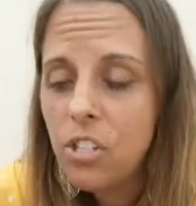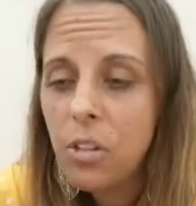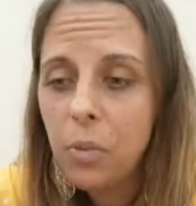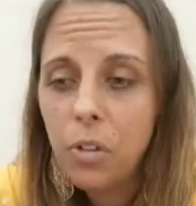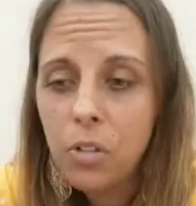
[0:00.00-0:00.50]

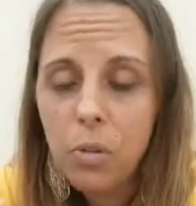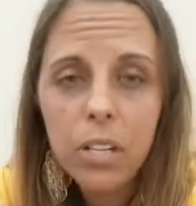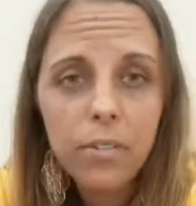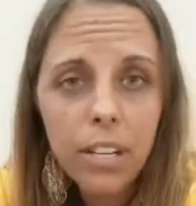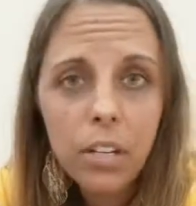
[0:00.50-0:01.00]
that we were doing,
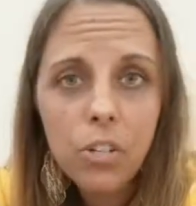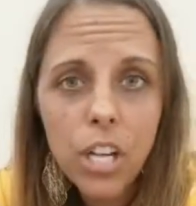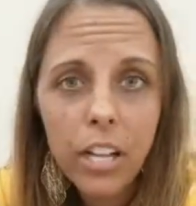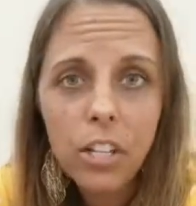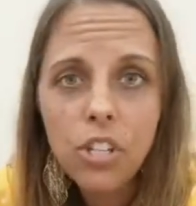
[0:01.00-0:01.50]
a video
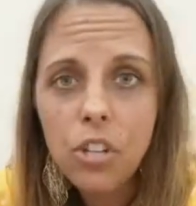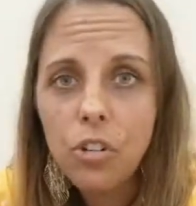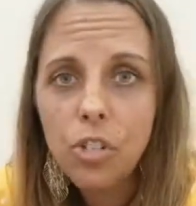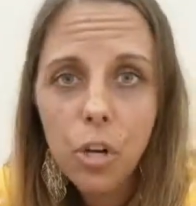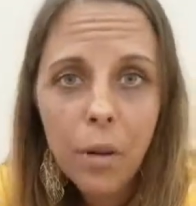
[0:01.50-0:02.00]
challenge,
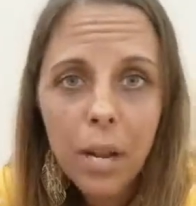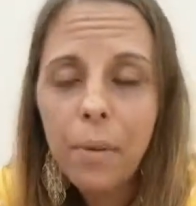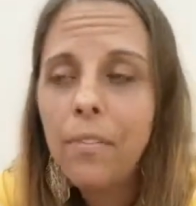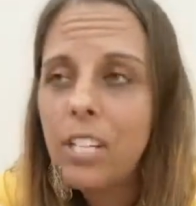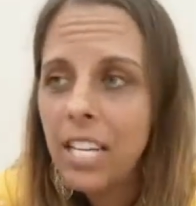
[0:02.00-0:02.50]
showing up
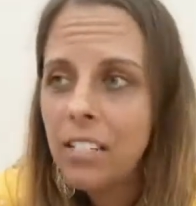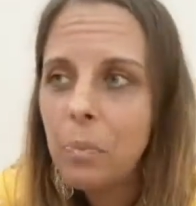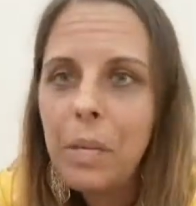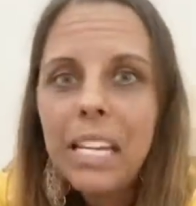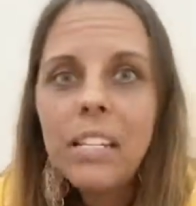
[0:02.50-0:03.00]
every day
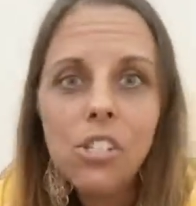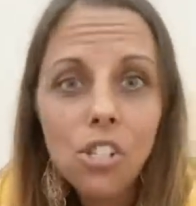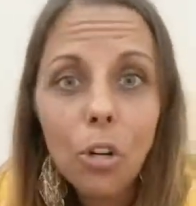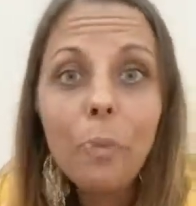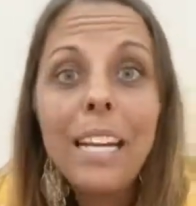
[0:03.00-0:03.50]
to
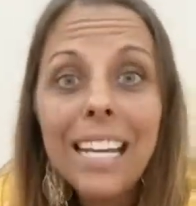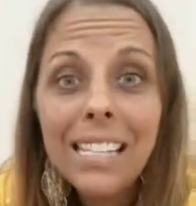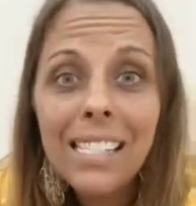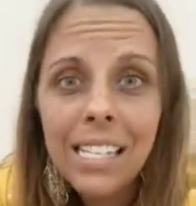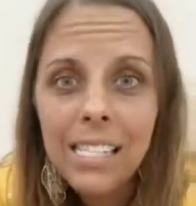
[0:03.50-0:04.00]
start being
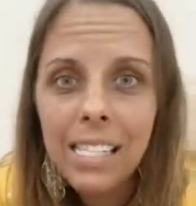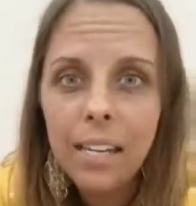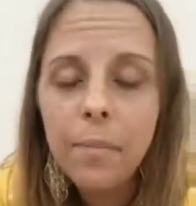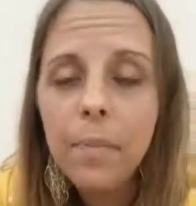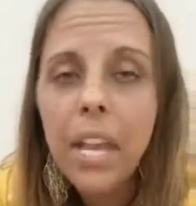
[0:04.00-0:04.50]
consistent.
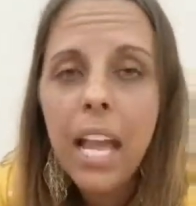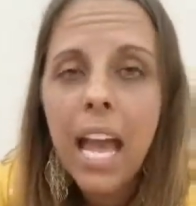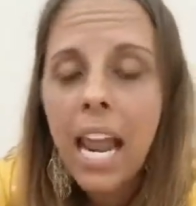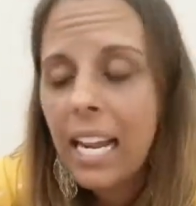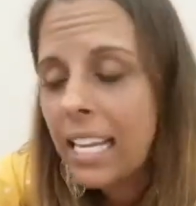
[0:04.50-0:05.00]

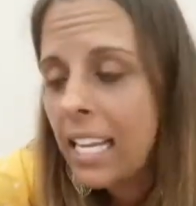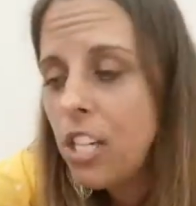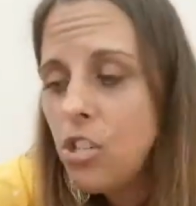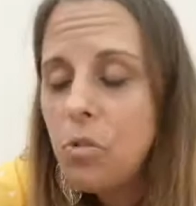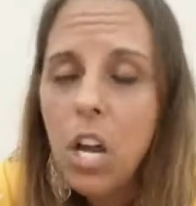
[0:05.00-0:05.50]
And I
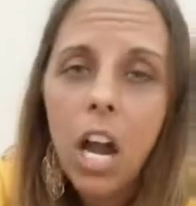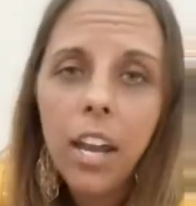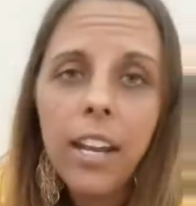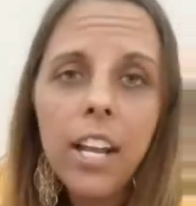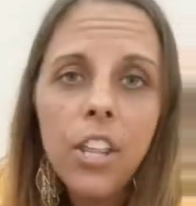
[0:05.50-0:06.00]
kid you not,
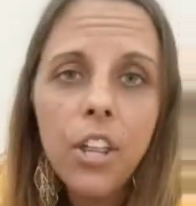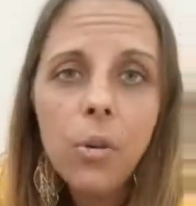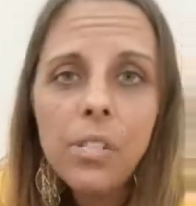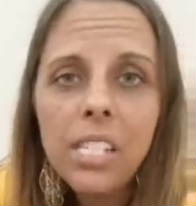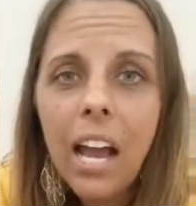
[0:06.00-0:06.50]

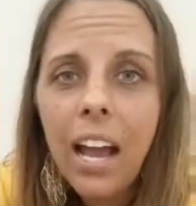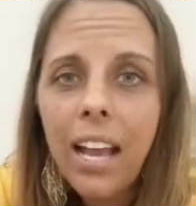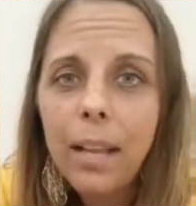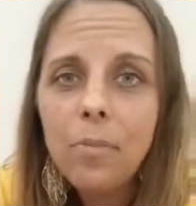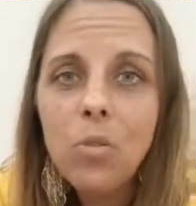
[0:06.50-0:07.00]
those
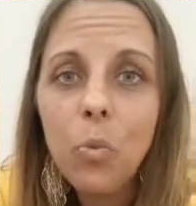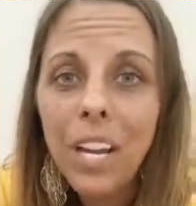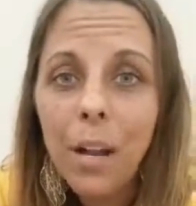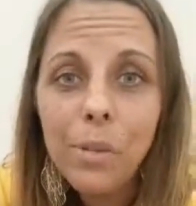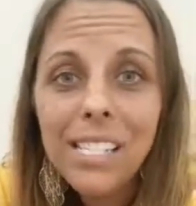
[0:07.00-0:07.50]
times when
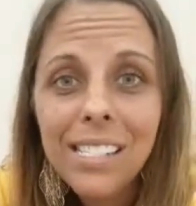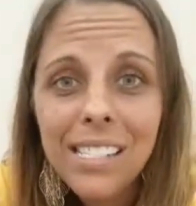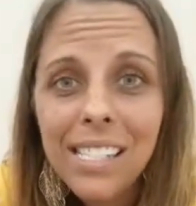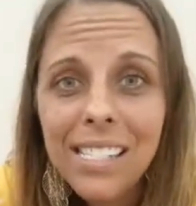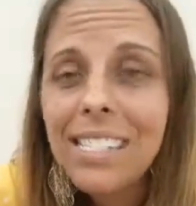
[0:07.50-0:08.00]
I was
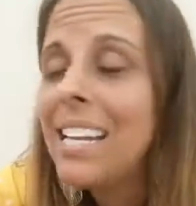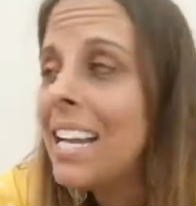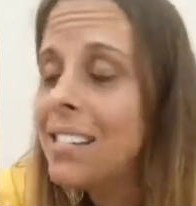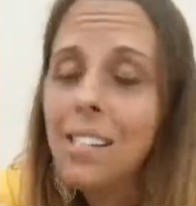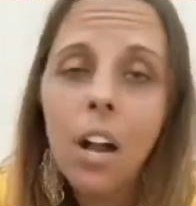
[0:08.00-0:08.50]
consistent, I
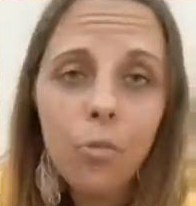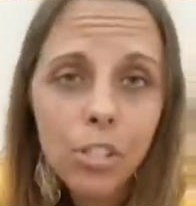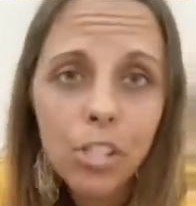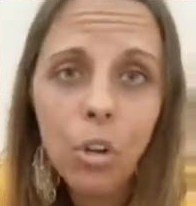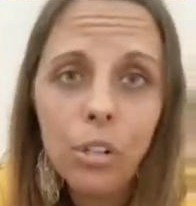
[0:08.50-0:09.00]
saw
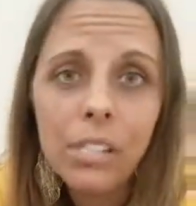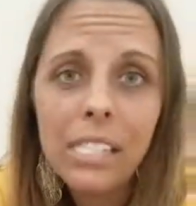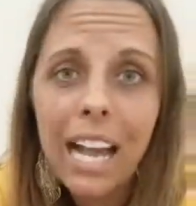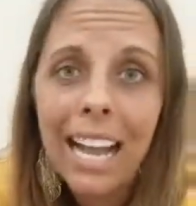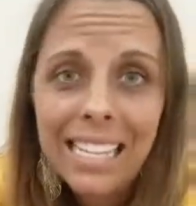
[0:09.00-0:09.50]
results.
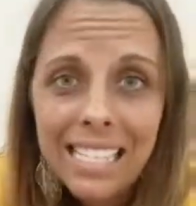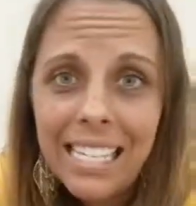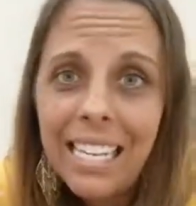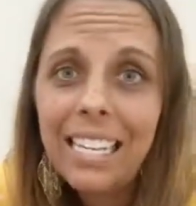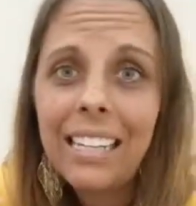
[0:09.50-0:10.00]
I
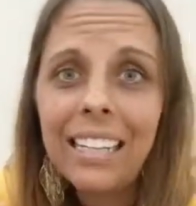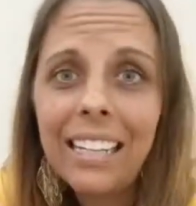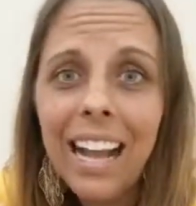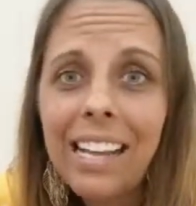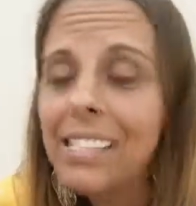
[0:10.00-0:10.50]
did.
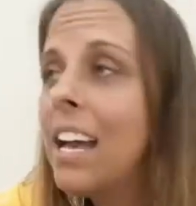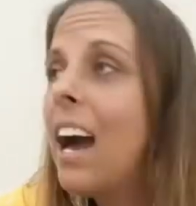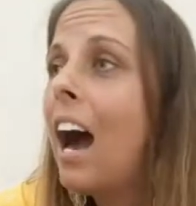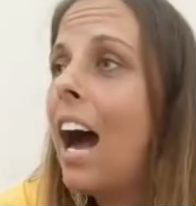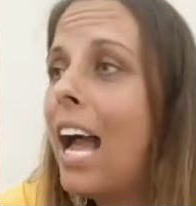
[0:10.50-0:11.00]
Guys,
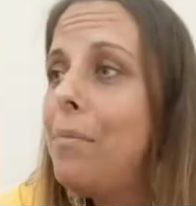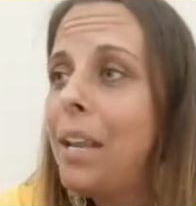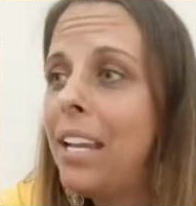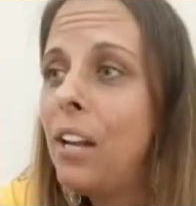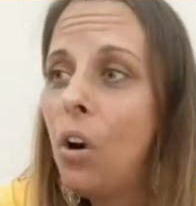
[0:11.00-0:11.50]
I
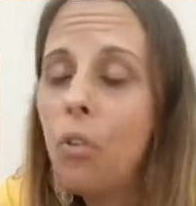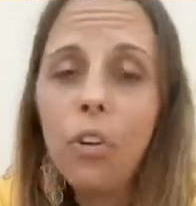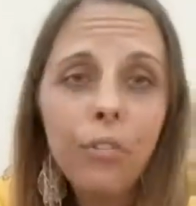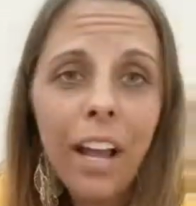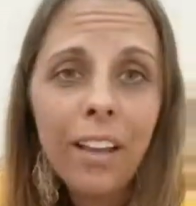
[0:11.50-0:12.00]
made over
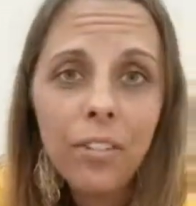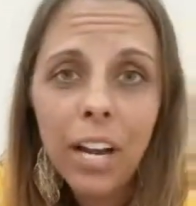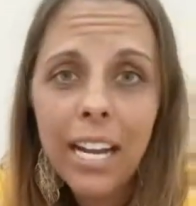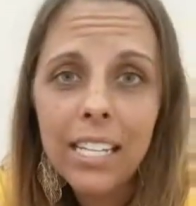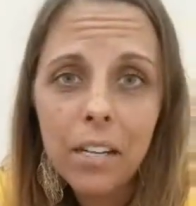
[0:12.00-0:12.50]

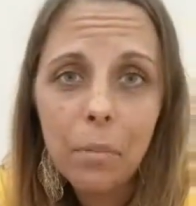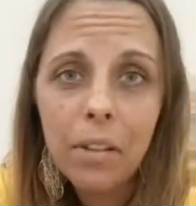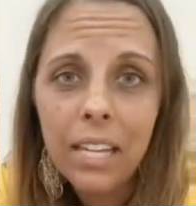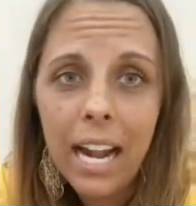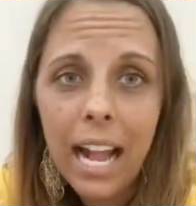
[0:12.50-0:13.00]
$5,000 in a
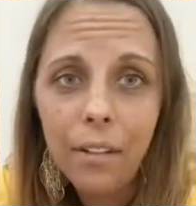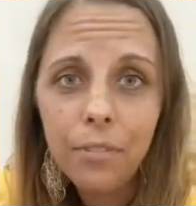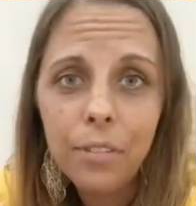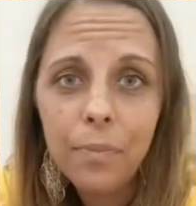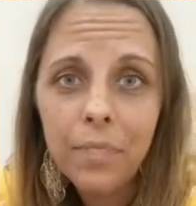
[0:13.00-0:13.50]
month and a half.
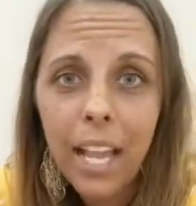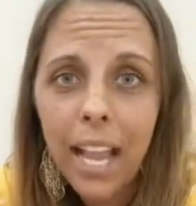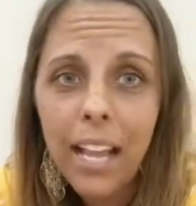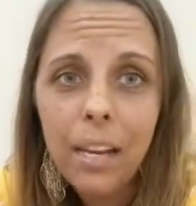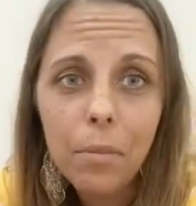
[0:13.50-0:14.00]

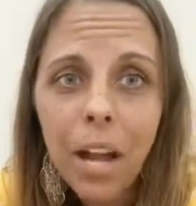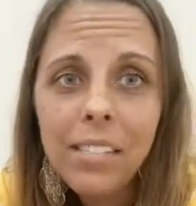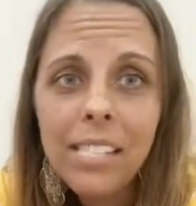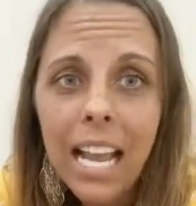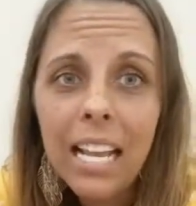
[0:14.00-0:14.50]
Okay? And I'm
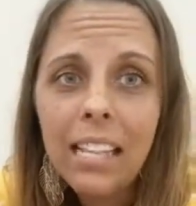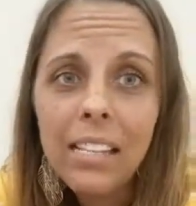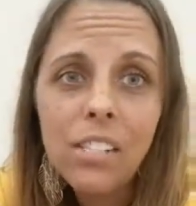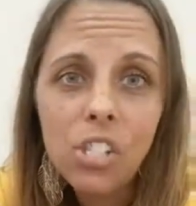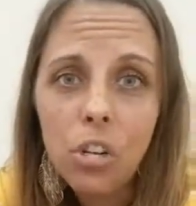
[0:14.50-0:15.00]
not saying
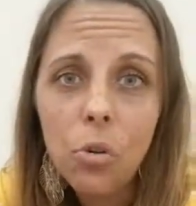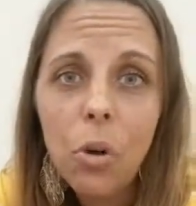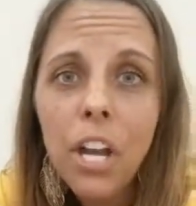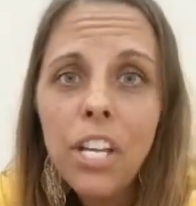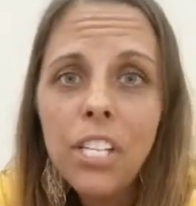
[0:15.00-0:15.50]
this to
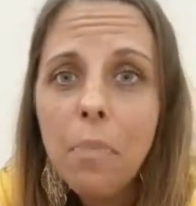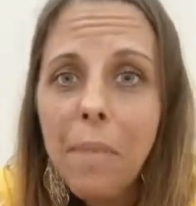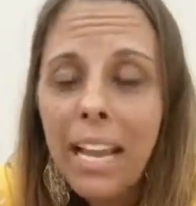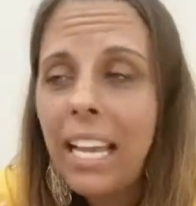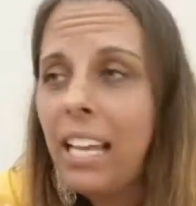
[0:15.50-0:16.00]

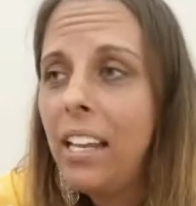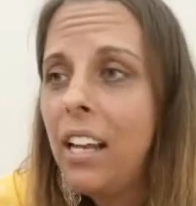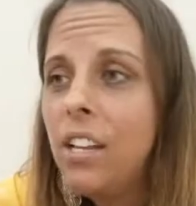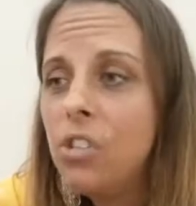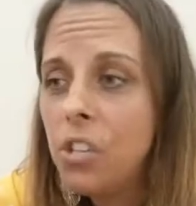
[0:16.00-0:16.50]
make it
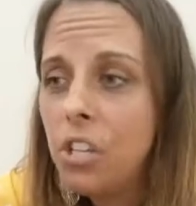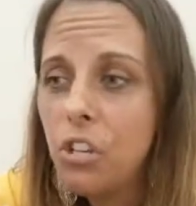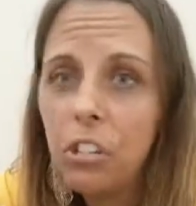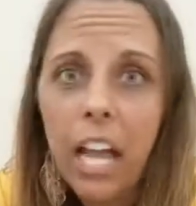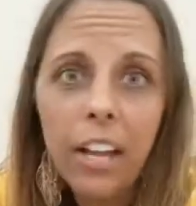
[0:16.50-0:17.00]
so that
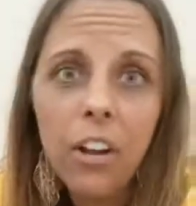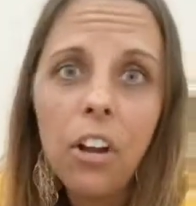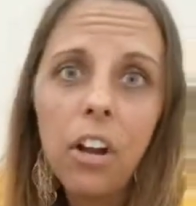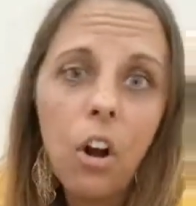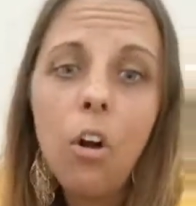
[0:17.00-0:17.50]
you're like,
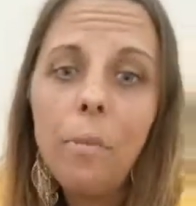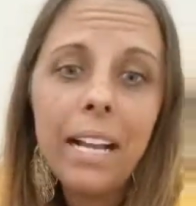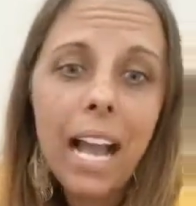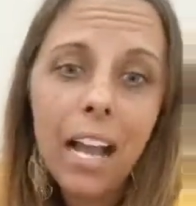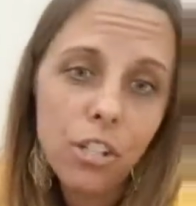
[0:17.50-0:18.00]
oh my
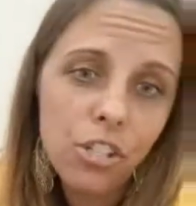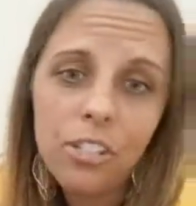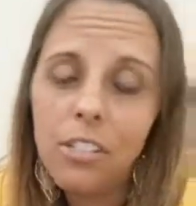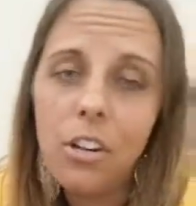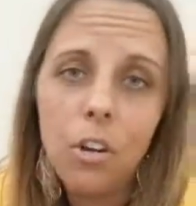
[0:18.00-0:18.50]
gosh,
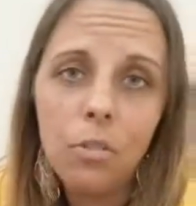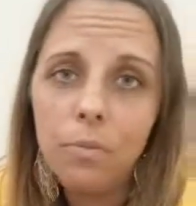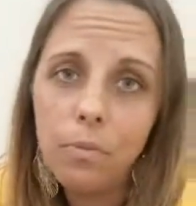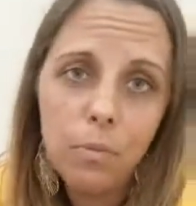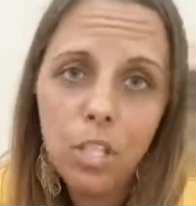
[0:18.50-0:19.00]

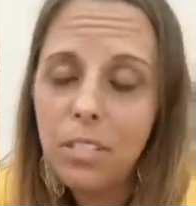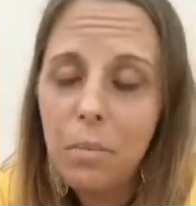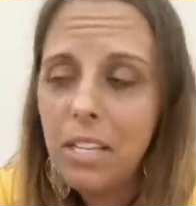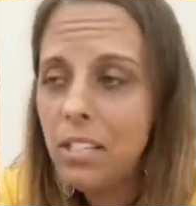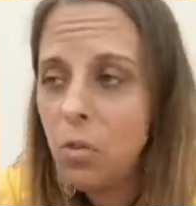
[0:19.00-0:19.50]
she's
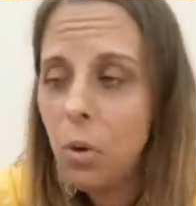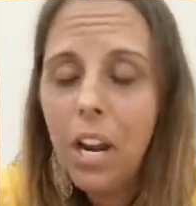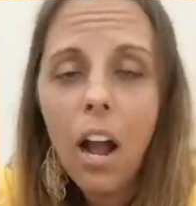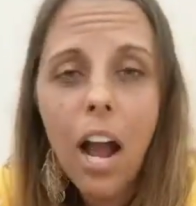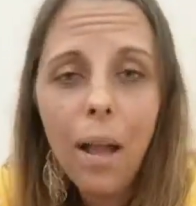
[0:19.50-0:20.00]
amazing or
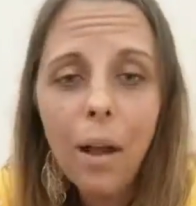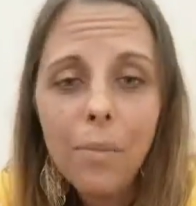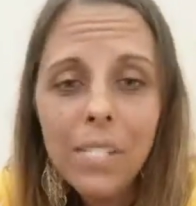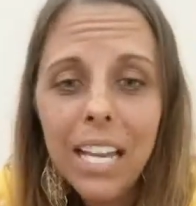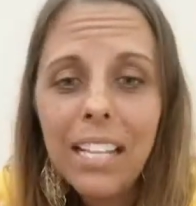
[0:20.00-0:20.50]
whatnot. I'm
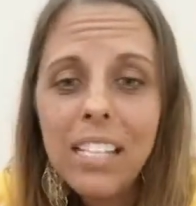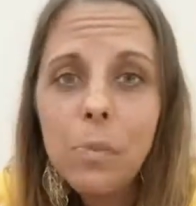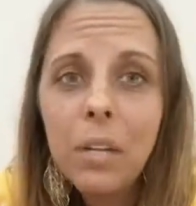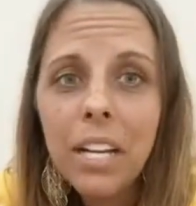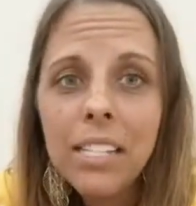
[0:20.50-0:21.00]
saying this
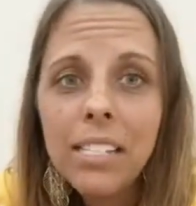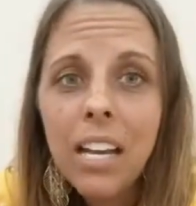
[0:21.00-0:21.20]
because